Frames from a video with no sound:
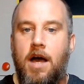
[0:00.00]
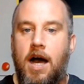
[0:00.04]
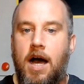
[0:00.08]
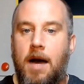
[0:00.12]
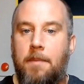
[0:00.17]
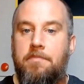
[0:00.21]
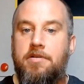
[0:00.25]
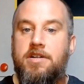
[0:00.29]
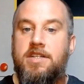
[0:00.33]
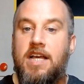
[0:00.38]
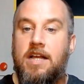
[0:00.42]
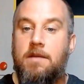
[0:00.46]

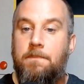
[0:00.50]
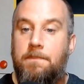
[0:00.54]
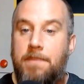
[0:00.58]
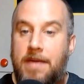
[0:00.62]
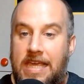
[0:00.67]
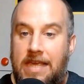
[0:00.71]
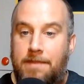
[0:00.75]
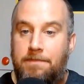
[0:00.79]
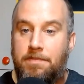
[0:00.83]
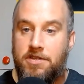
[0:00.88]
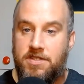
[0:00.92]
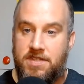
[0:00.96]
protect
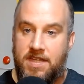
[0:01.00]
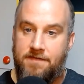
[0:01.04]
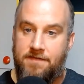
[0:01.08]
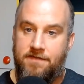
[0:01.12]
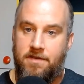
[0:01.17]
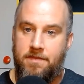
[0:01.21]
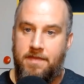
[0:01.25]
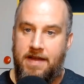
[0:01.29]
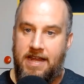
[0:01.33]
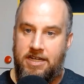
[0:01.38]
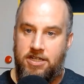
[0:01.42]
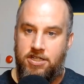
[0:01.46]
people's
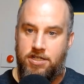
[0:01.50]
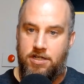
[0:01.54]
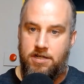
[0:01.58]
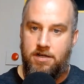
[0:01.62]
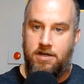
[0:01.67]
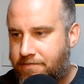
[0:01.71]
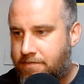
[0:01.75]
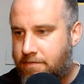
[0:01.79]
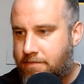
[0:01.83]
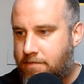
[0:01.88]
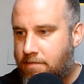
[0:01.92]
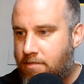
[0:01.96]
information.
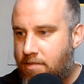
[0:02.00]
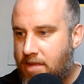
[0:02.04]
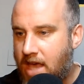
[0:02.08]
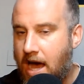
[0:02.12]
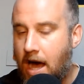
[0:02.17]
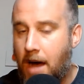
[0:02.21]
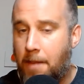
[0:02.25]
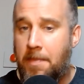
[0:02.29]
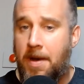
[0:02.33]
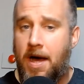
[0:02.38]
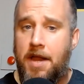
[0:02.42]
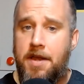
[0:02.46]

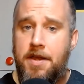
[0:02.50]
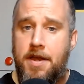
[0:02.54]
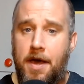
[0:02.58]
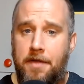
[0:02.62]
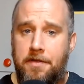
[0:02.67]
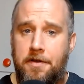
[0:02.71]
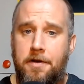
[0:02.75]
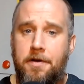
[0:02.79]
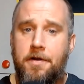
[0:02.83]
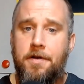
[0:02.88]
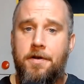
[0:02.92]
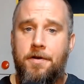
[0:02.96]

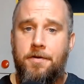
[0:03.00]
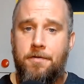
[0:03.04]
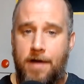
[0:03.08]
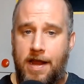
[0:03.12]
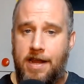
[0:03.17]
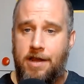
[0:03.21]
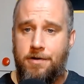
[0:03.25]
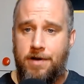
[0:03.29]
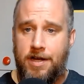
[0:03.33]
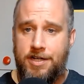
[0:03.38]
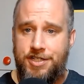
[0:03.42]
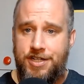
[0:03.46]
Another great
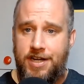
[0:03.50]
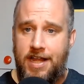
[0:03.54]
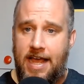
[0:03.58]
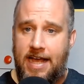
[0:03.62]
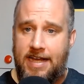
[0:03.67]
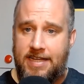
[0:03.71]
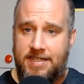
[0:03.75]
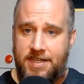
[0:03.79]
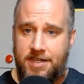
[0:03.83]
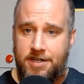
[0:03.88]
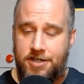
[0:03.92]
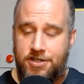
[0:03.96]
question to
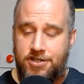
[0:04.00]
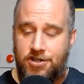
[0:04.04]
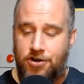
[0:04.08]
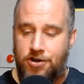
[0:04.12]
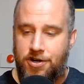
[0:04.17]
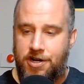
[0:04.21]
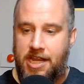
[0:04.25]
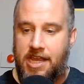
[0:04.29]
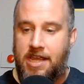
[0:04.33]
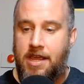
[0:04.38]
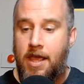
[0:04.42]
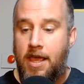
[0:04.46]
ask an
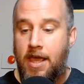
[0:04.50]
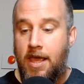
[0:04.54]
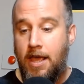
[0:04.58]
attorney